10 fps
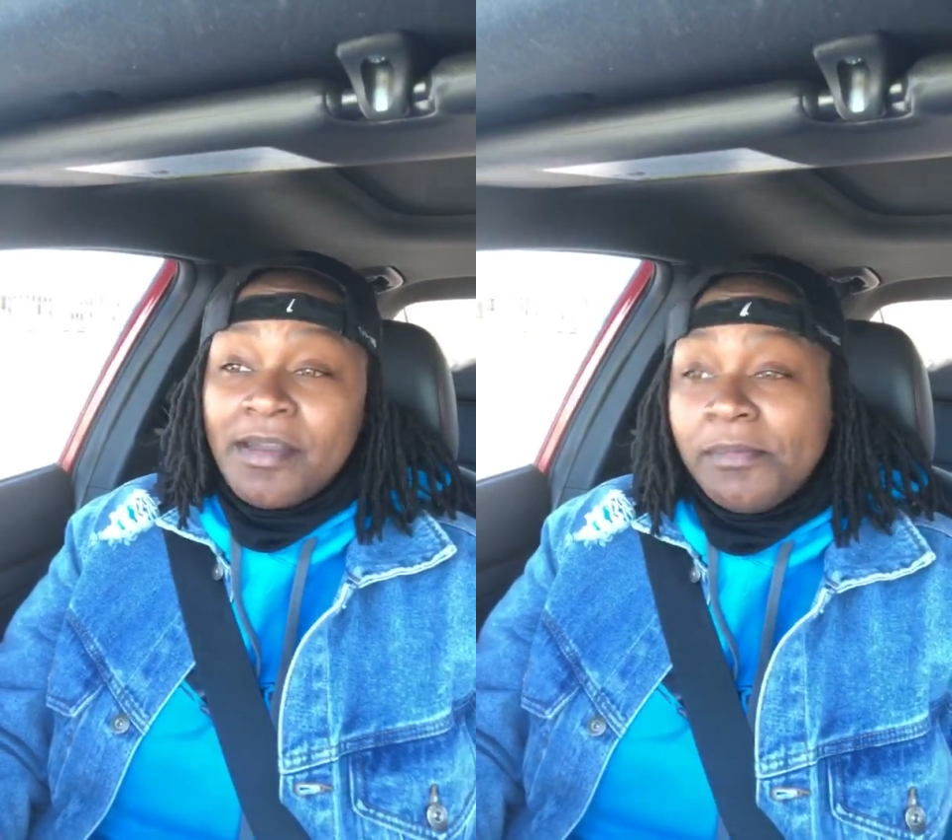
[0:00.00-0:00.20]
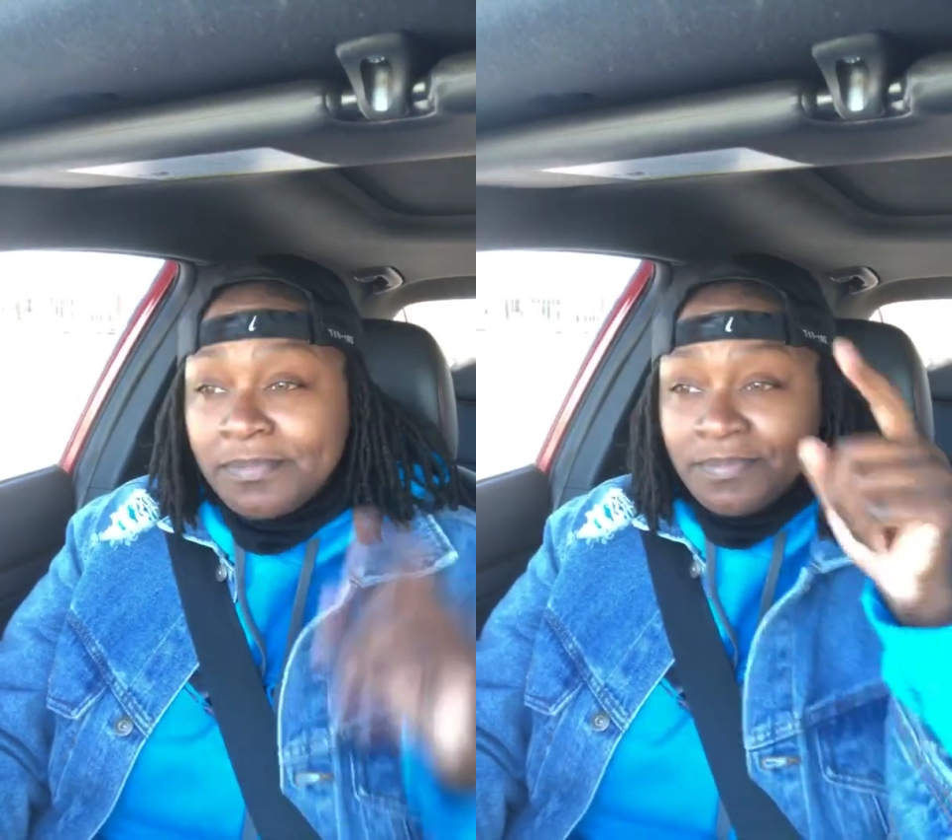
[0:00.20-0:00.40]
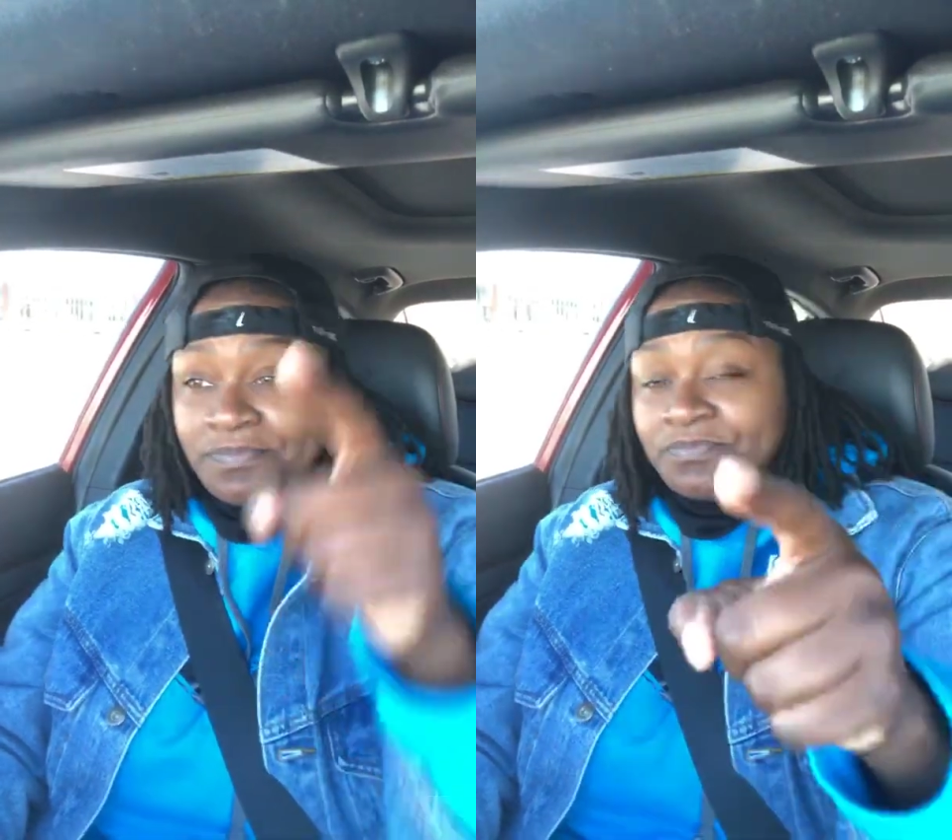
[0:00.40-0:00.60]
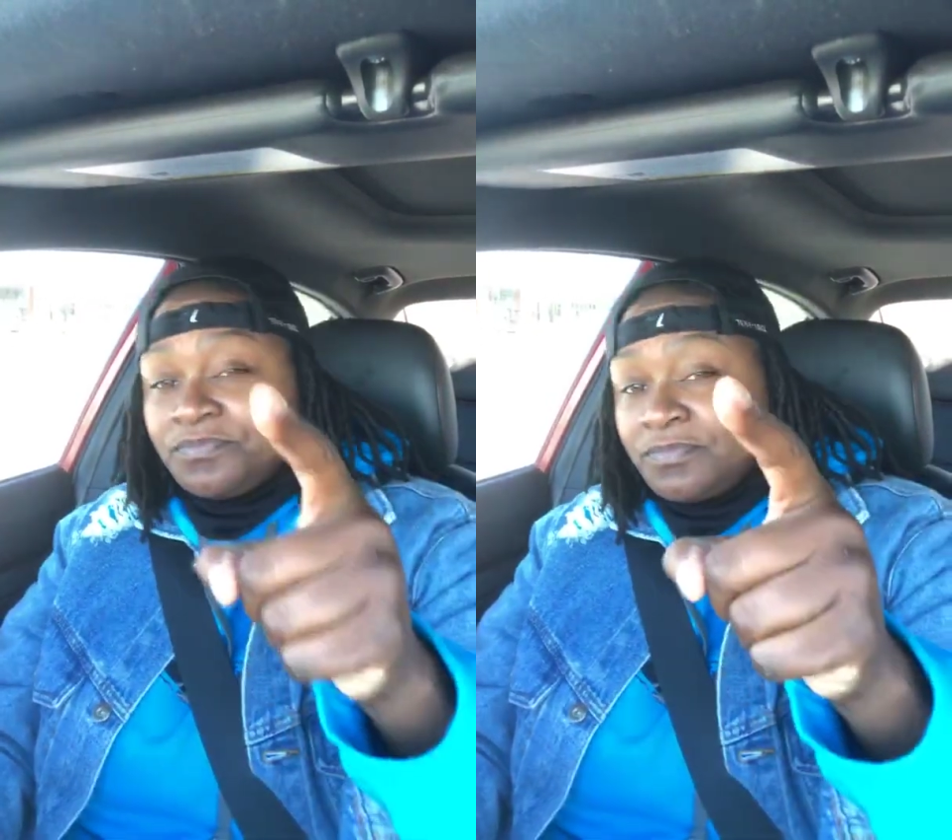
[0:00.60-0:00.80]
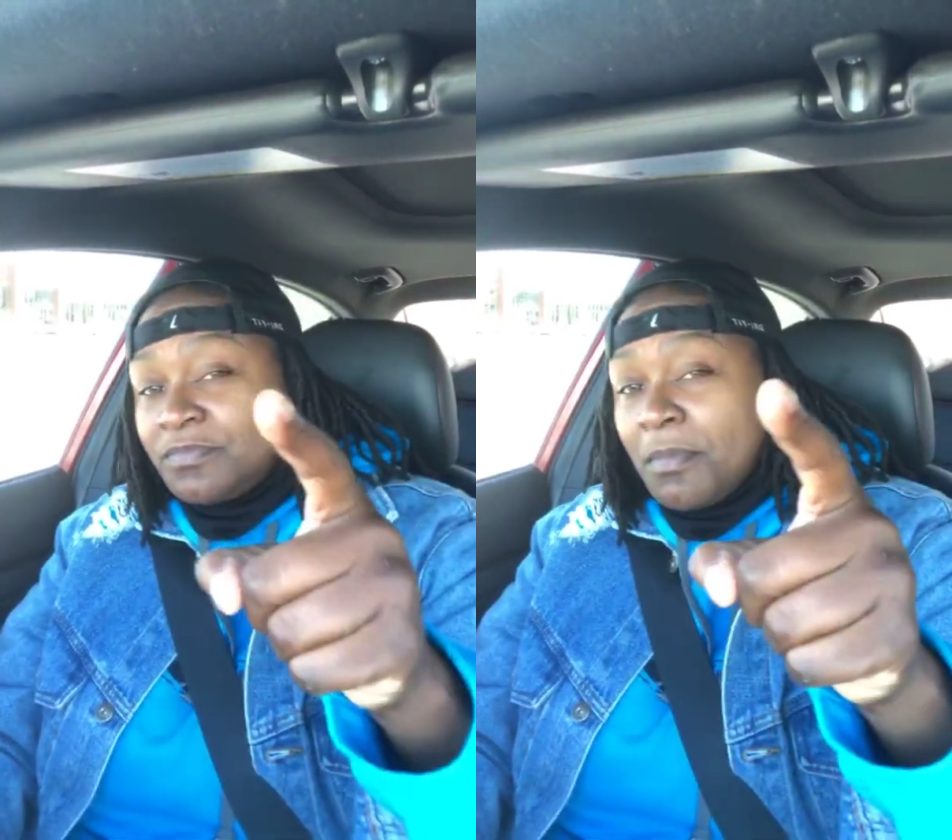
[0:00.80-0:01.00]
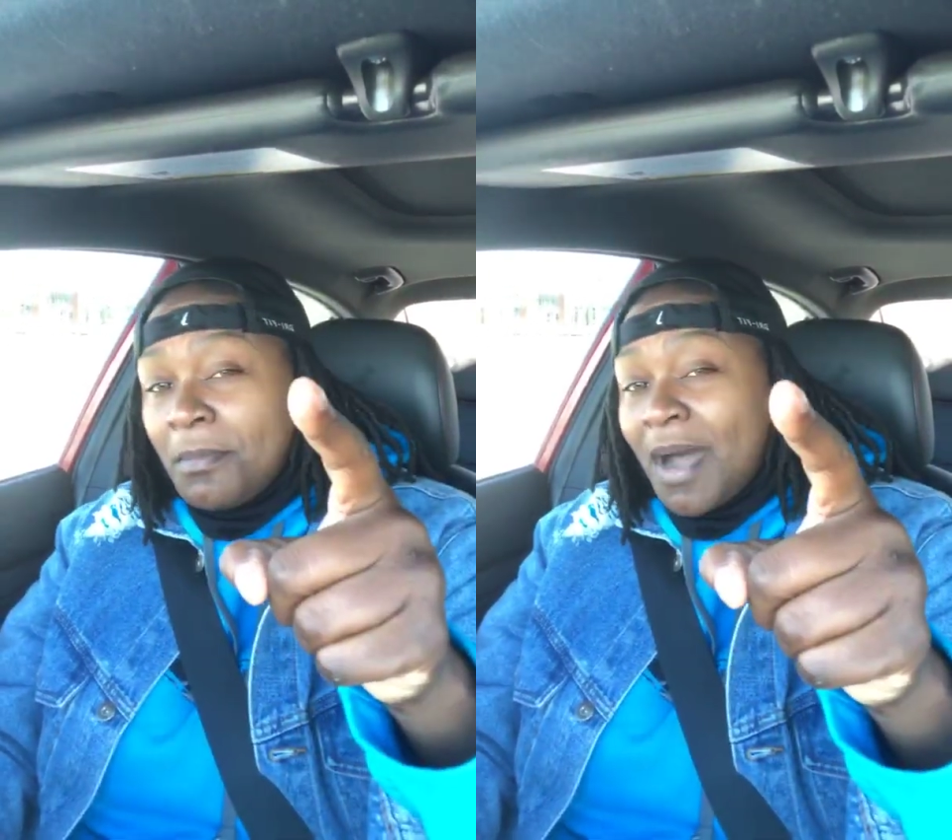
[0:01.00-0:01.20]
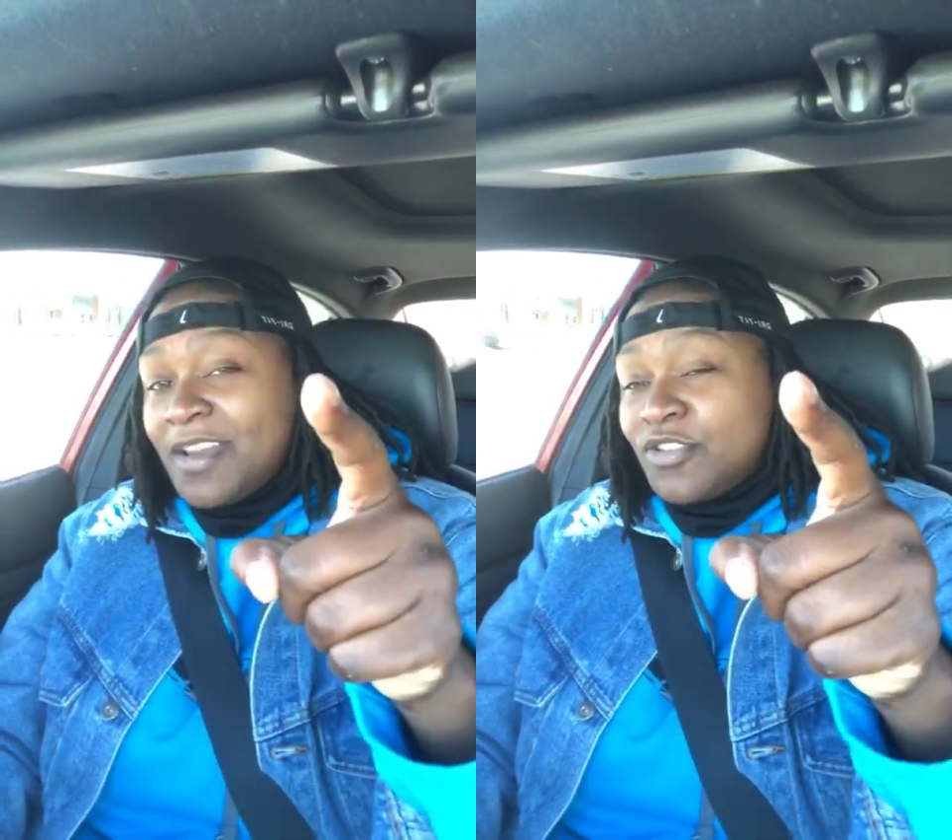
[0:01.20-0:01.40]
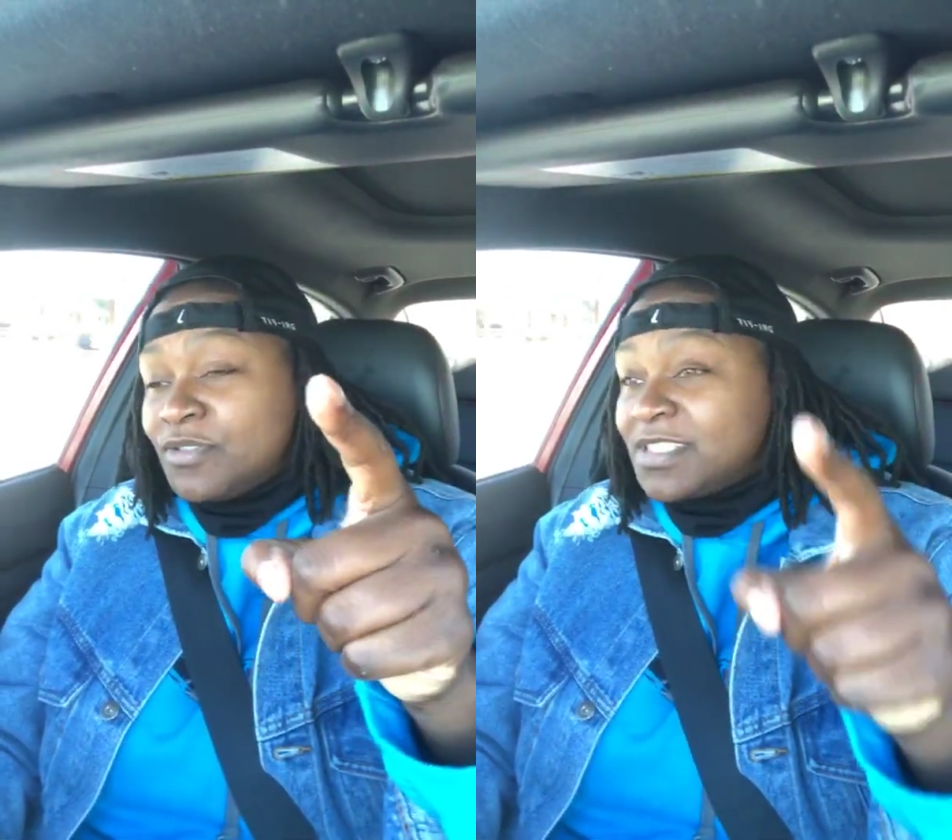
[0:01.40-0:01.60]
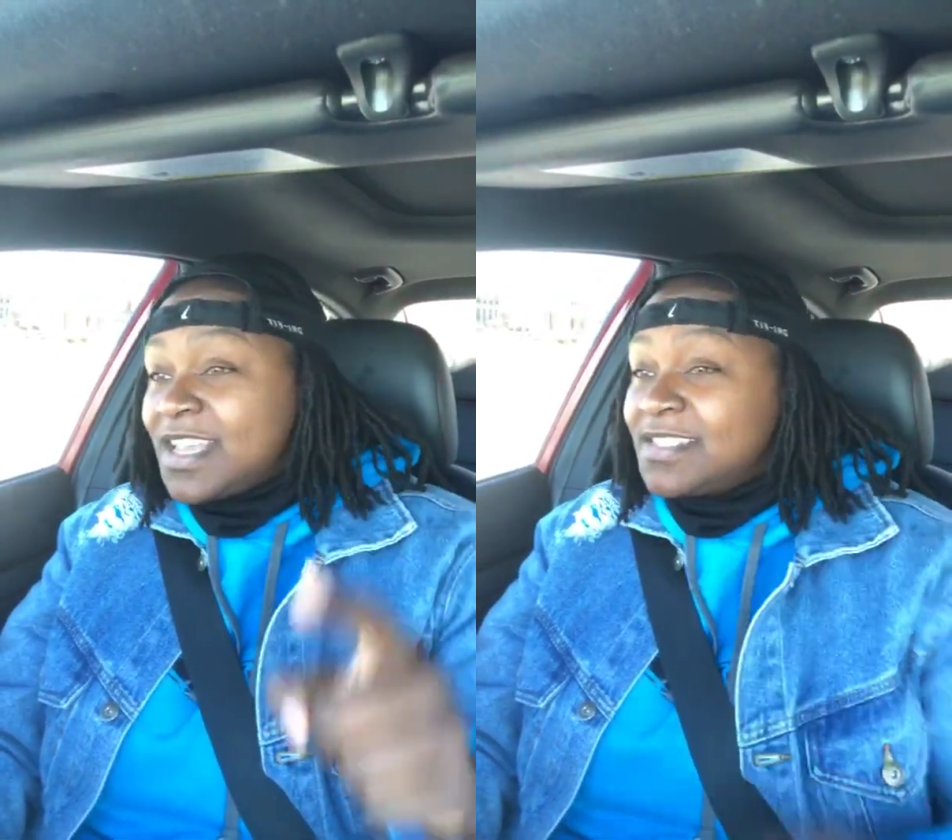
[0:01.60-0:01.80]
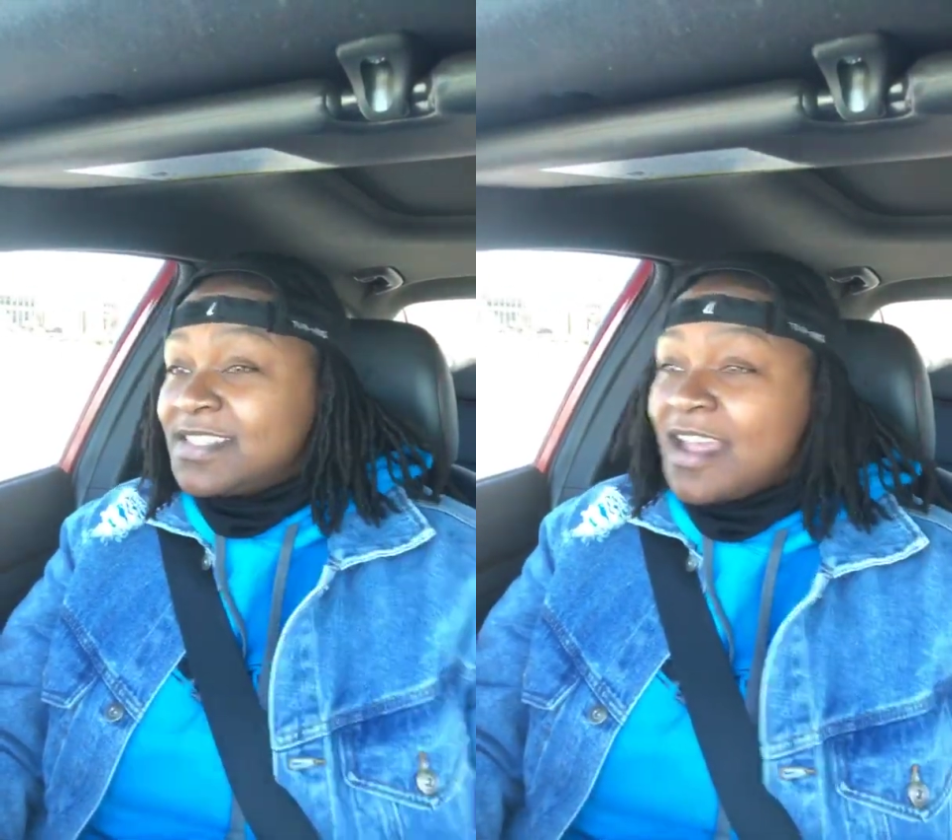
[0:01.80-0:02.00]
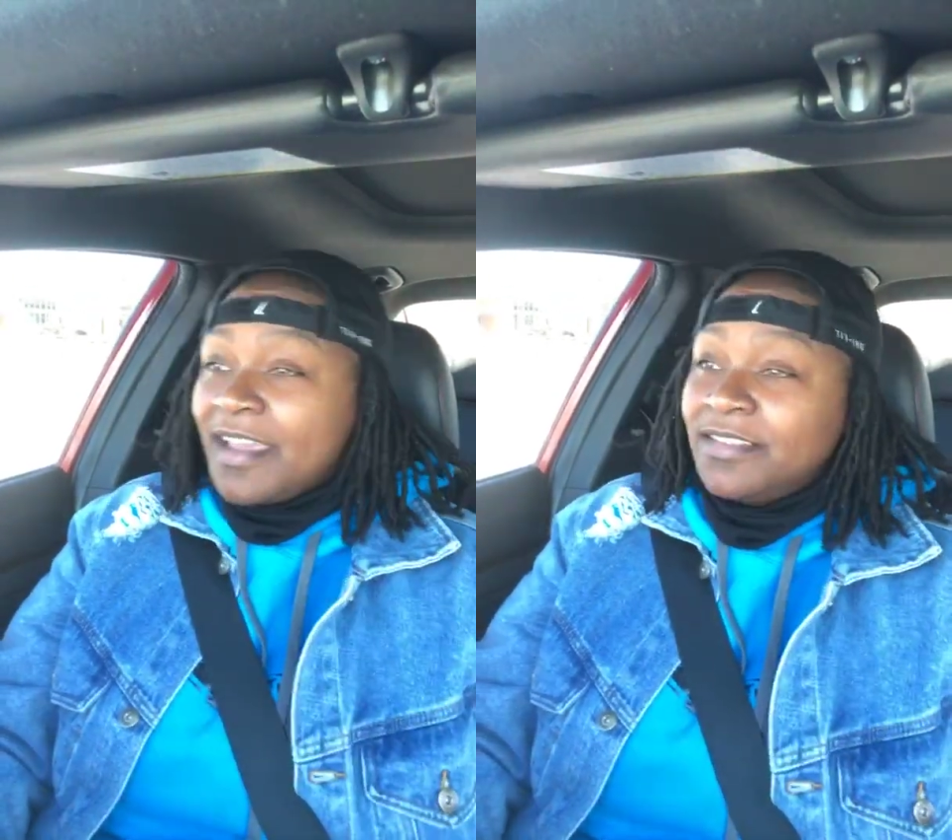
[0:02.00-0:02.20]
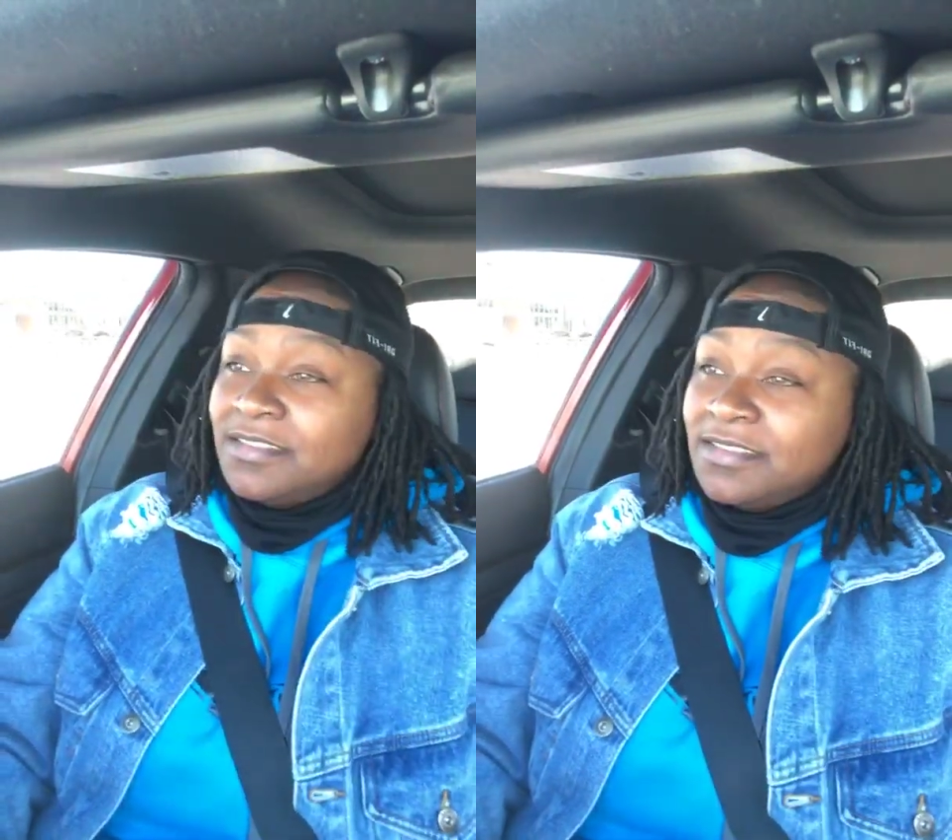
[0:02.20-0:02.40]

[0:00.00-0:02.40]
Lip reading: Might do a skit today.